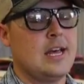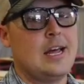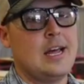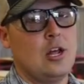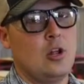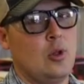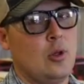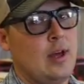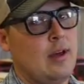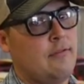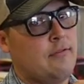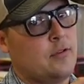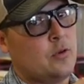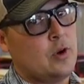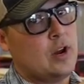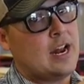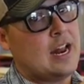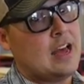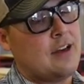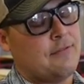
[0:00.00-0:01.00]
I only have
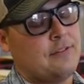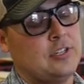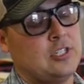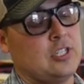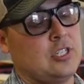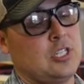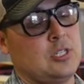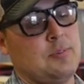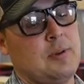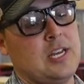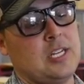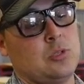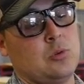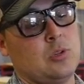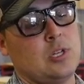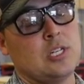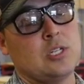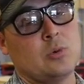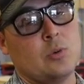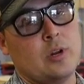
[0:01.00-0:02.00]
three and a half inches of space
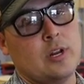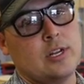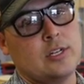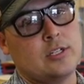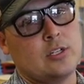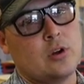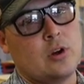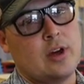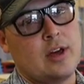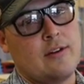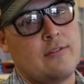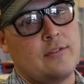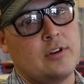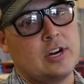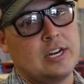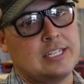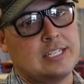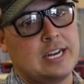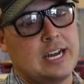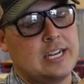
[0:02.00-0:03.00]
with this one, and so I have
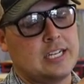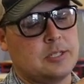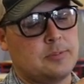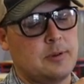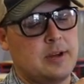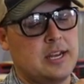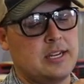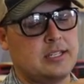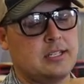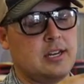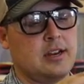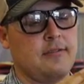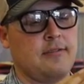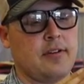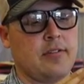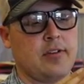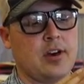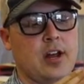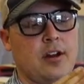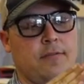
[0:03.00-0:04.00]
very tight space. And if
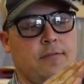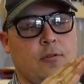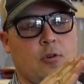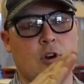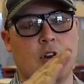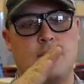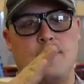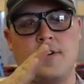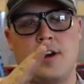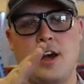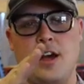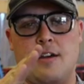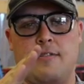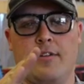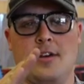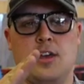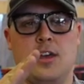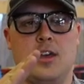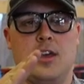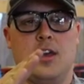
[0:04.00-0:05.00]
I've got a 45
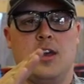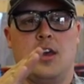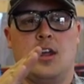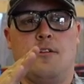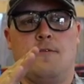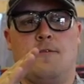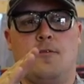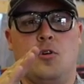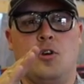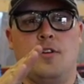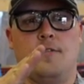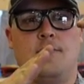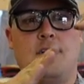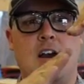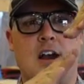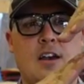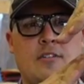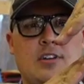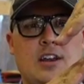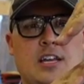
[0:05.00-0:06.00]
and a
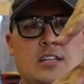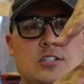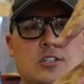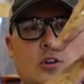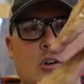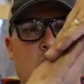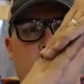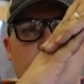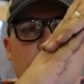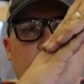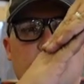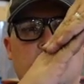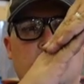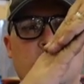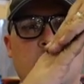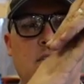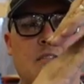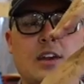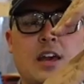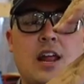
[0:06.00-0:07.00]
45 and it has to go like
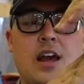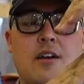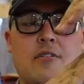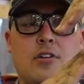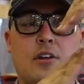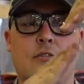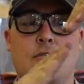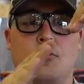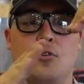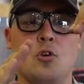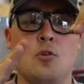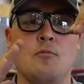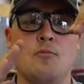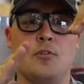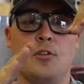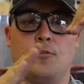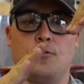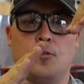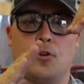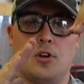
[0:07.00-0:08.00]
this, I've got to have enough room
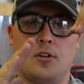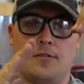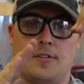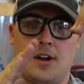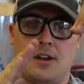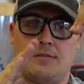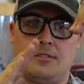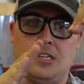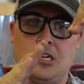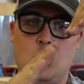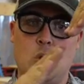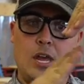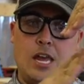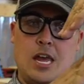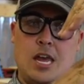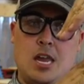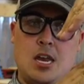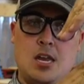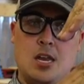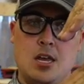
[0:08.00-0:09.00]
for the 45 to go
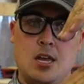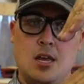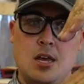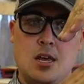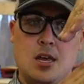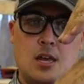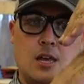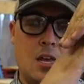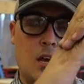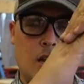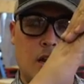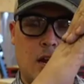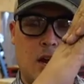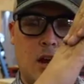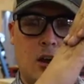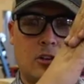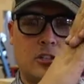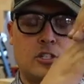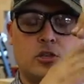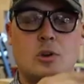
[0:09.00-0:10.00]
in and down.